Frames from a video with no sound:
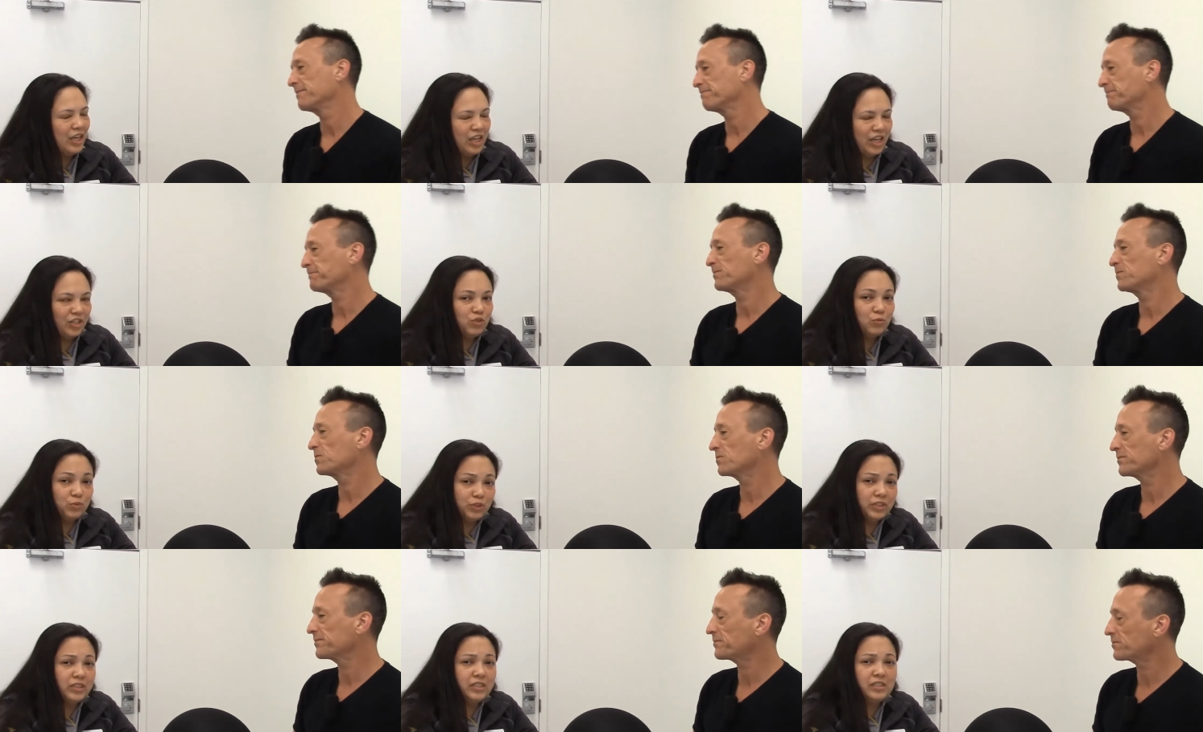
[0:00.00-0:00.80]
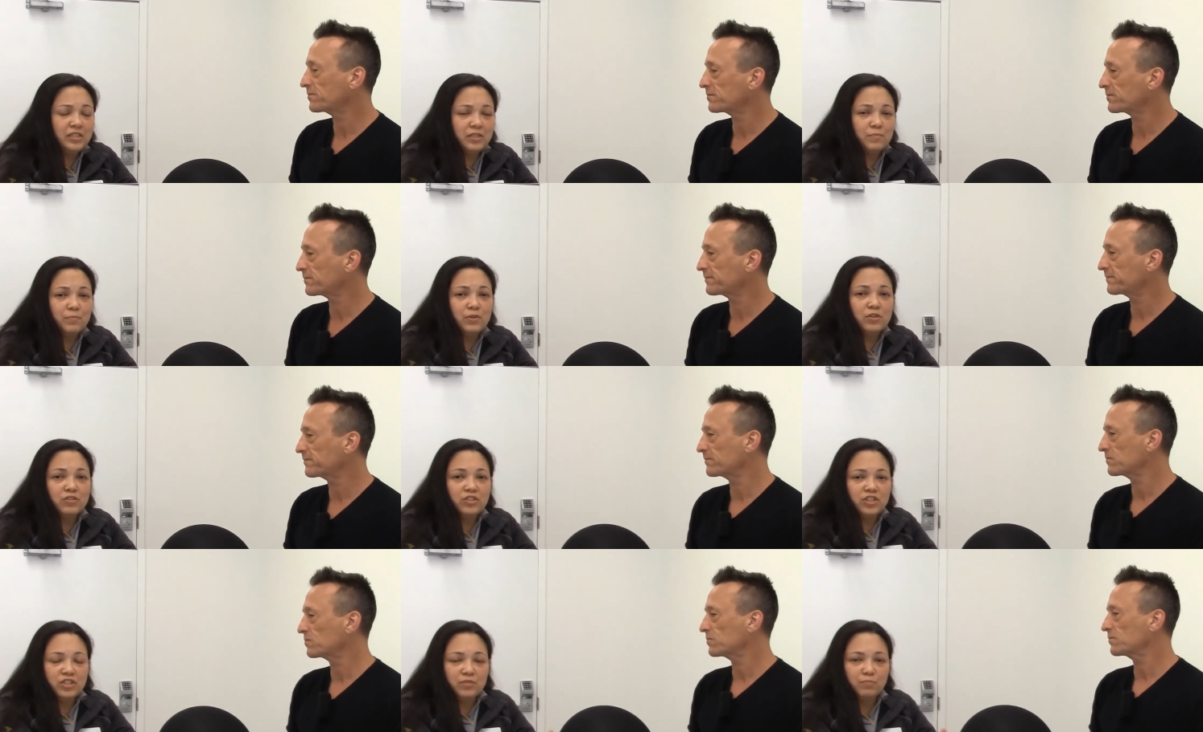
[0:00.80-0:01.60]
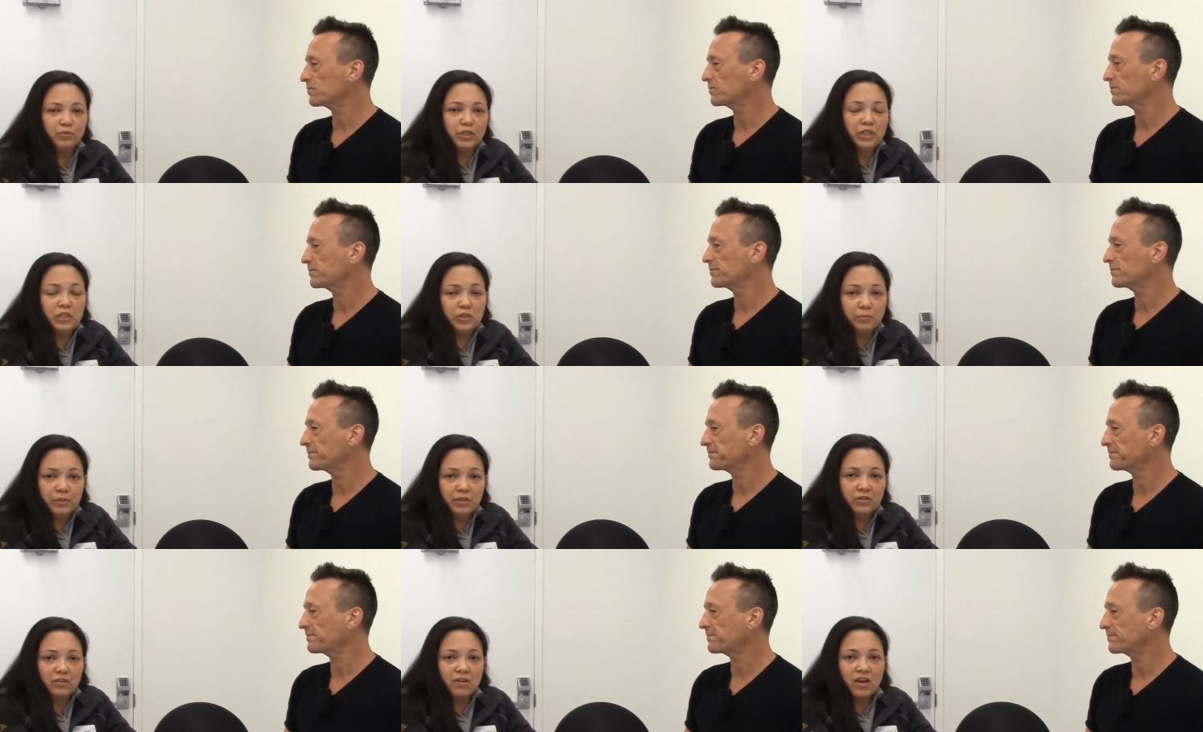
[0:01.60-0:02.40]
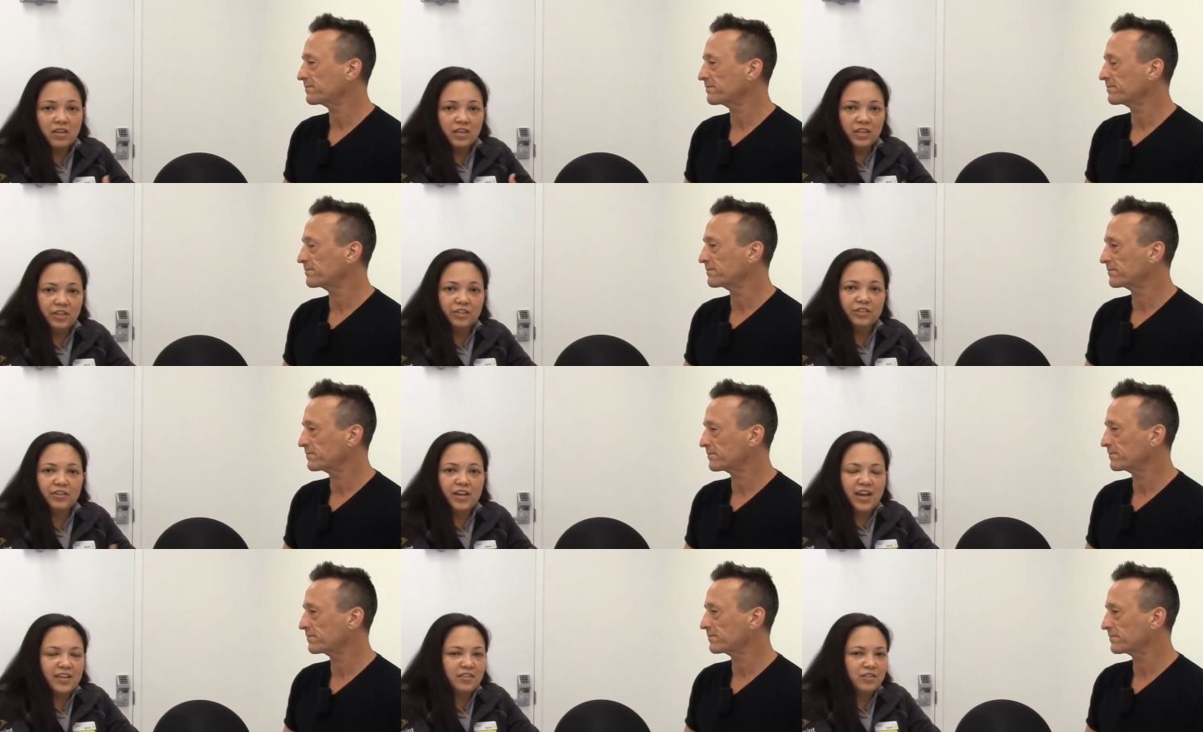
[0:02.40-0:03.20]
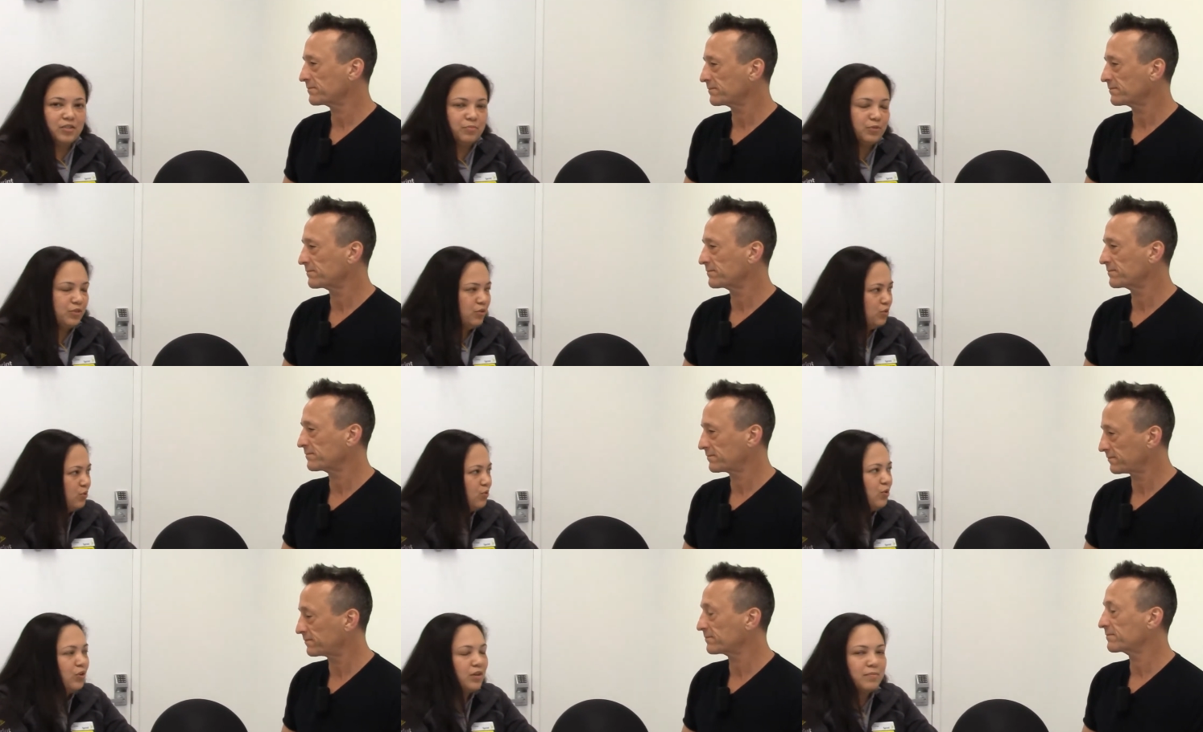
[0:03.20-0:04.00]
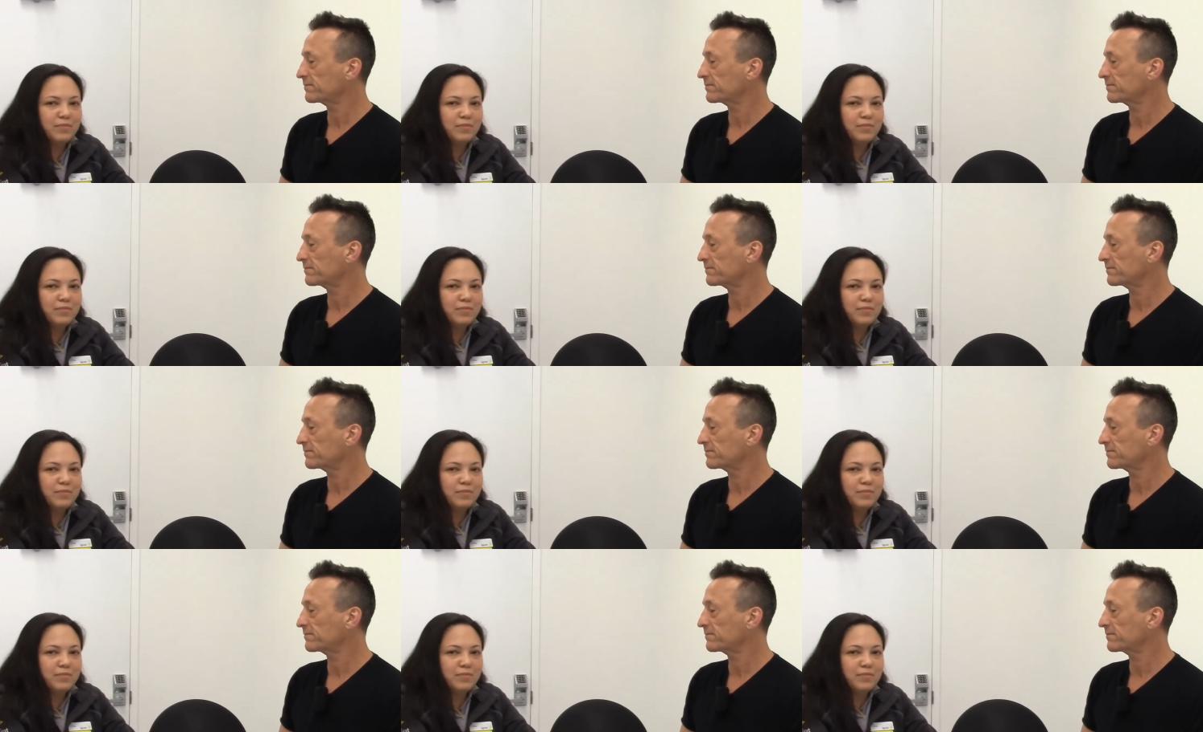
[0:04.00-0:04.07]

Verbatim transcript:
Speaker 1: It's really simple. Just bring your bill here at the Sprint store on